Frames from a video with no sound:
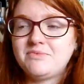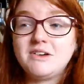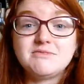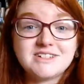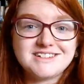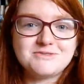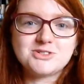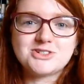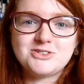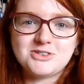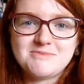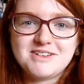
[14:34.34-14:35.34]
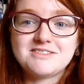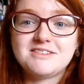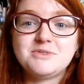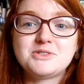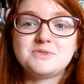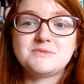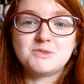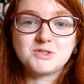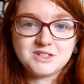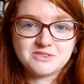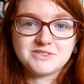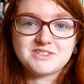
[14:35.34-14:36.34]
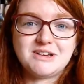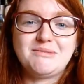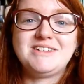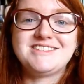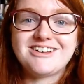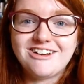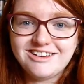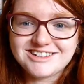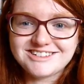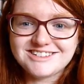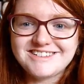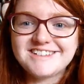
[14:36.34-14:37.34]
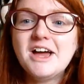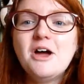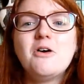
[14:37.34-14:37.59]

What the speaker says: I recently watched a documentary which was Monty Don's Japanese Gardens,